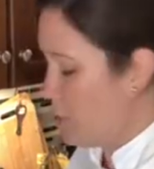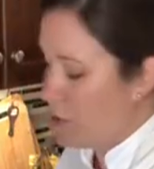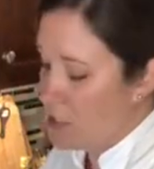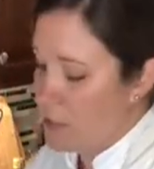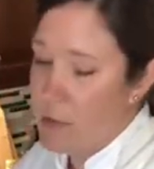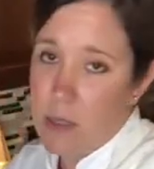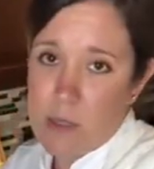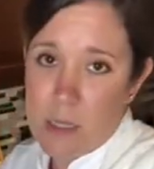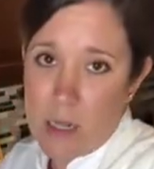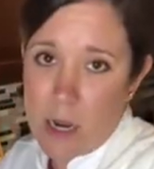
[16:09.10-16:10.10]
put some of
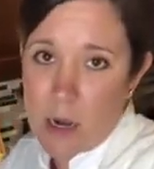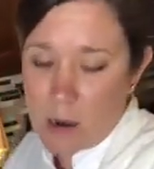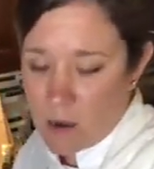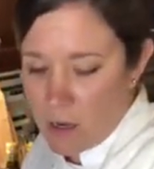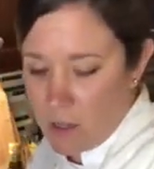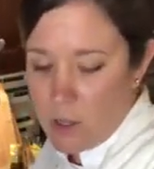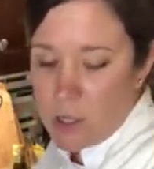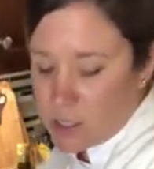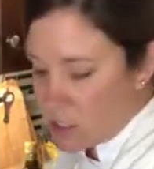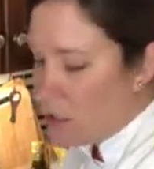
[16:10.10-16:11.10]
this in there, you
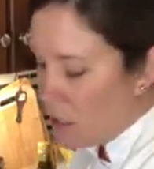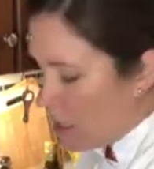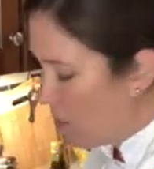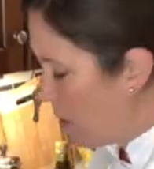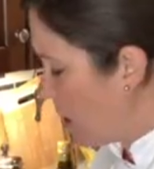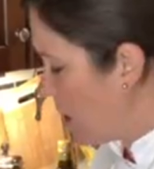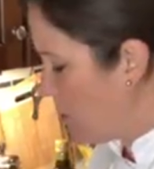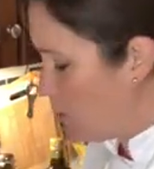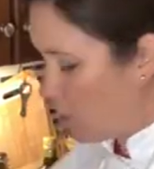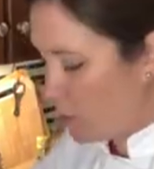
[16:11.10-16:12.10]
can stir that around,
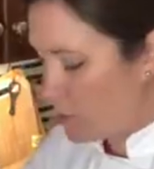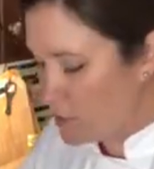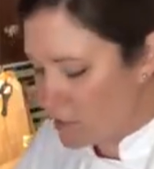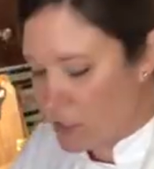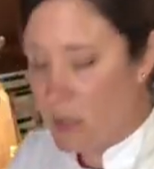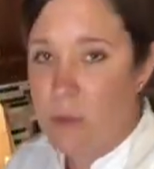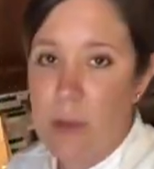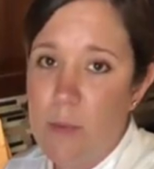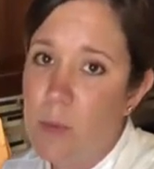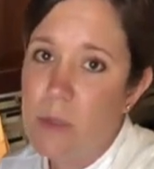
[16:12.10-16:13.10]
you can put some salt and
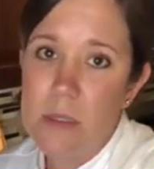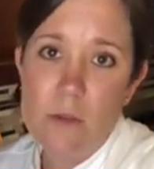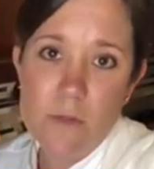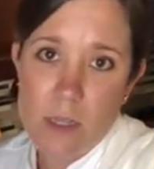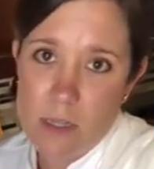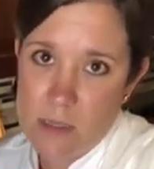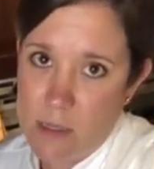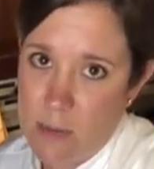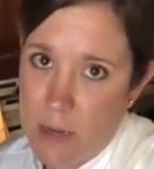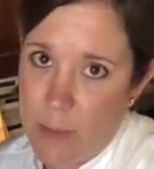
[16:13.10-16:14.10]
pepper. Please don't forget the
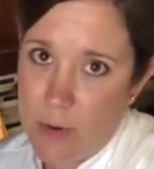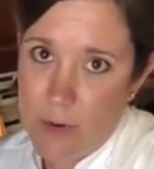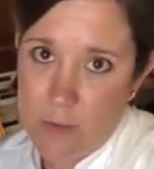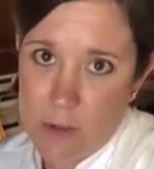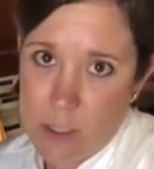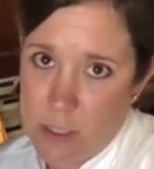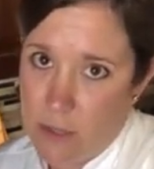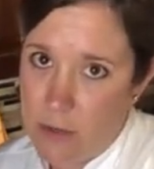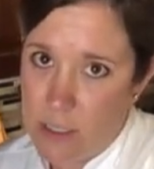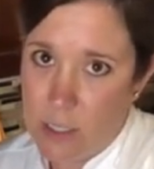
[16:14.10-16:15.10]
salt and pepper if you're just
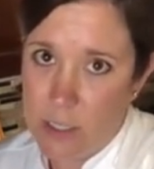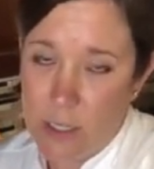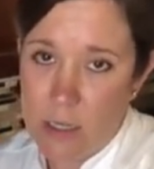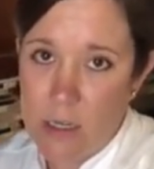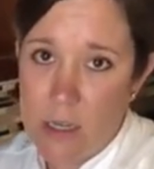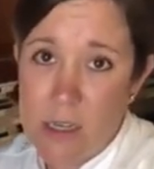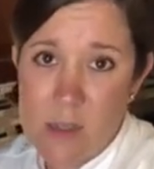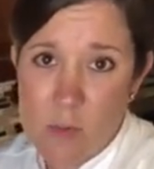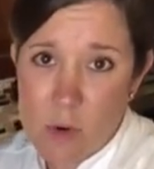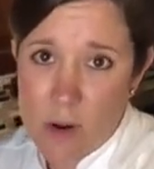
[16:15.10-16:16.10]
learning to cook. It's
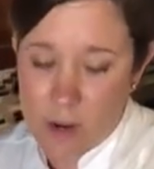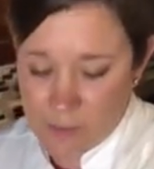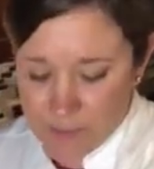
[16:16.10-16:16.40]
important.